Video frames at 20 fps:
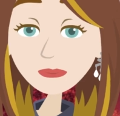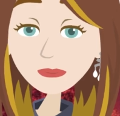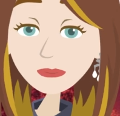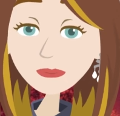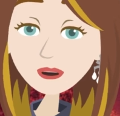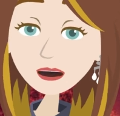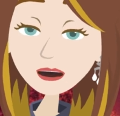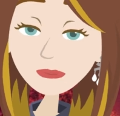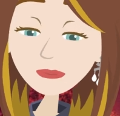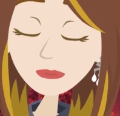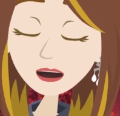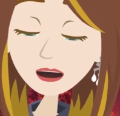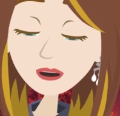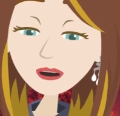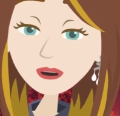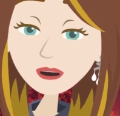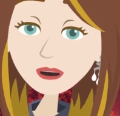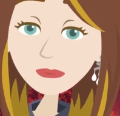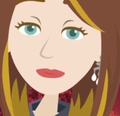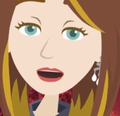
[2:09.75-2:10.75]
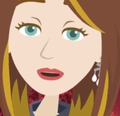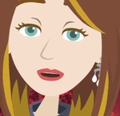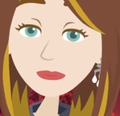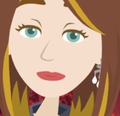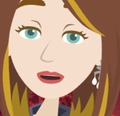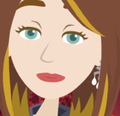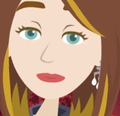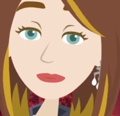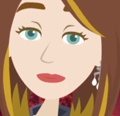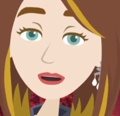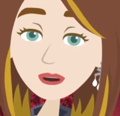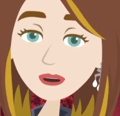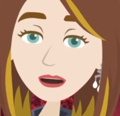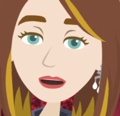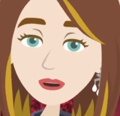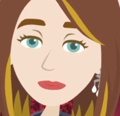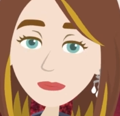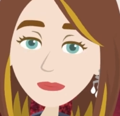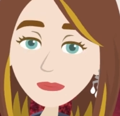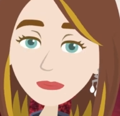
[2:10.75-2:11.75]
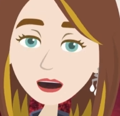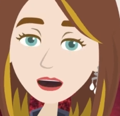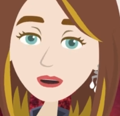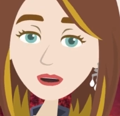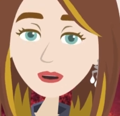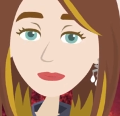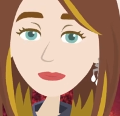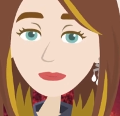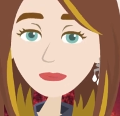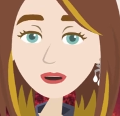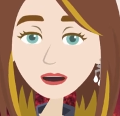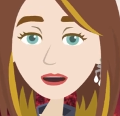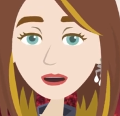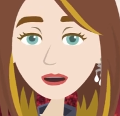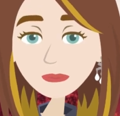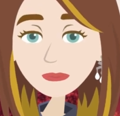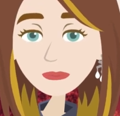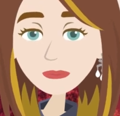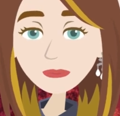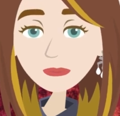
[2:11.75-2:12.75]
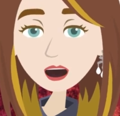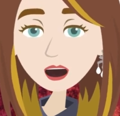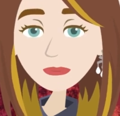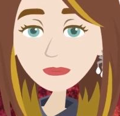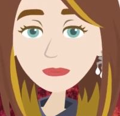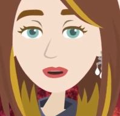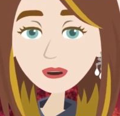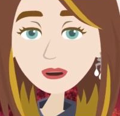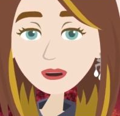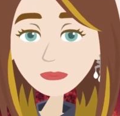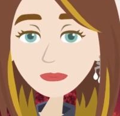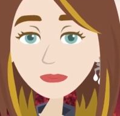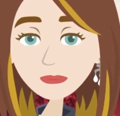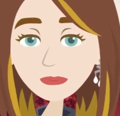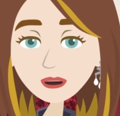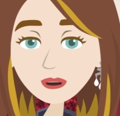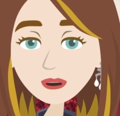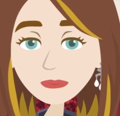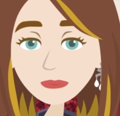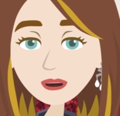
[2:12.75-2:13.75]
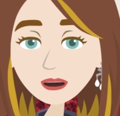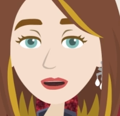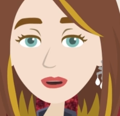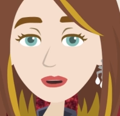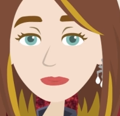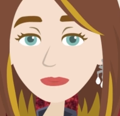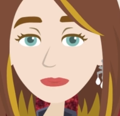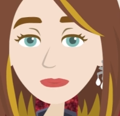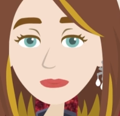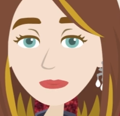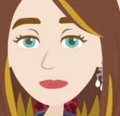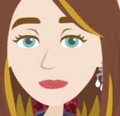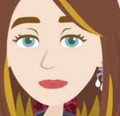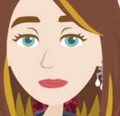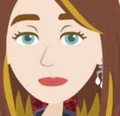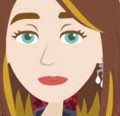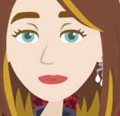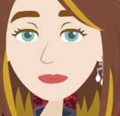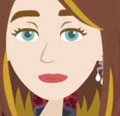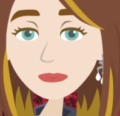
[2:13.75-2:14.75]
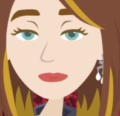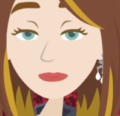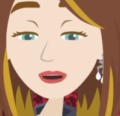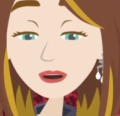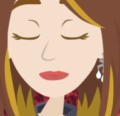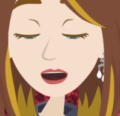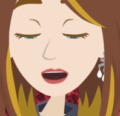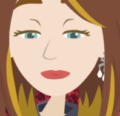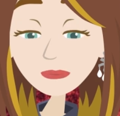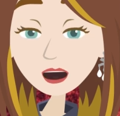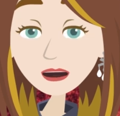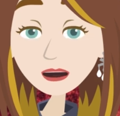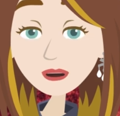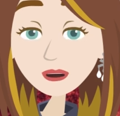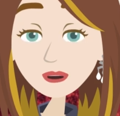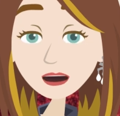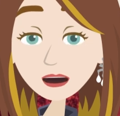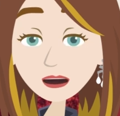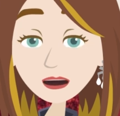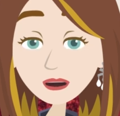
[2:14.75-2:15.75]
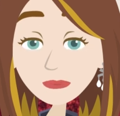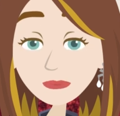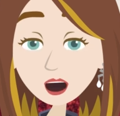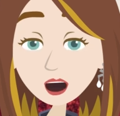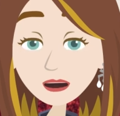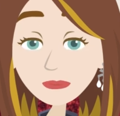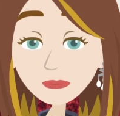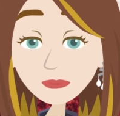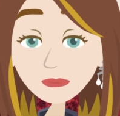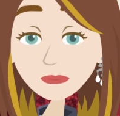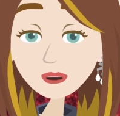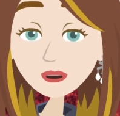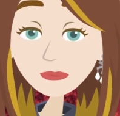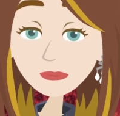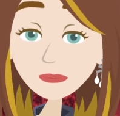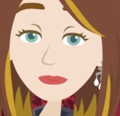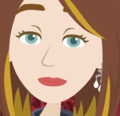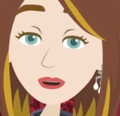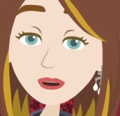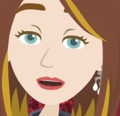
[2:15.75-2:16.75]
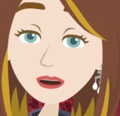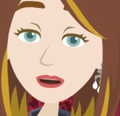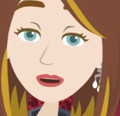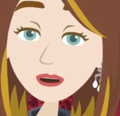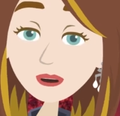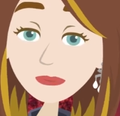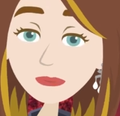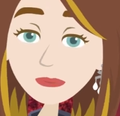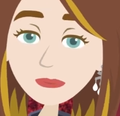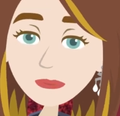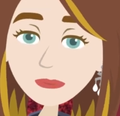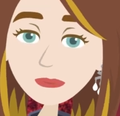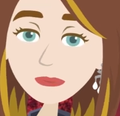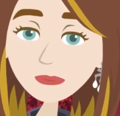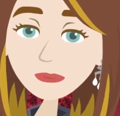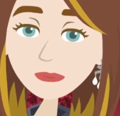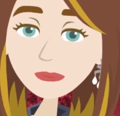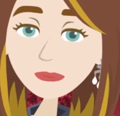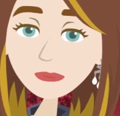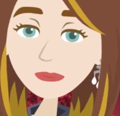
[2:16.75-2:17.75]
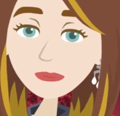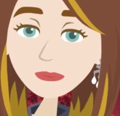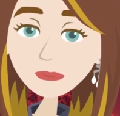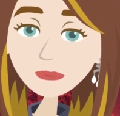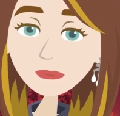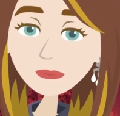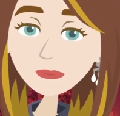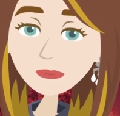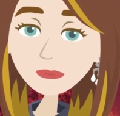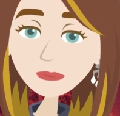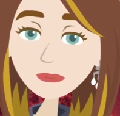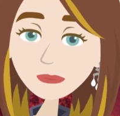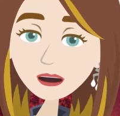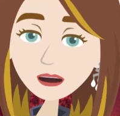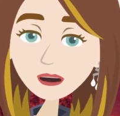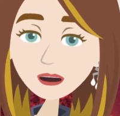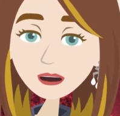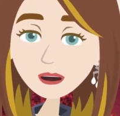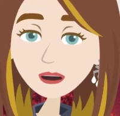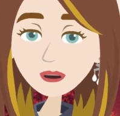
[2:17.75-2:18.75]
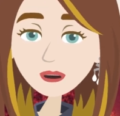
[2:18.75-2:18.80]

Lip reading: Those dreams have got to be pretty minuscule, paltry, and puny, because that's all action can yield you. But if you've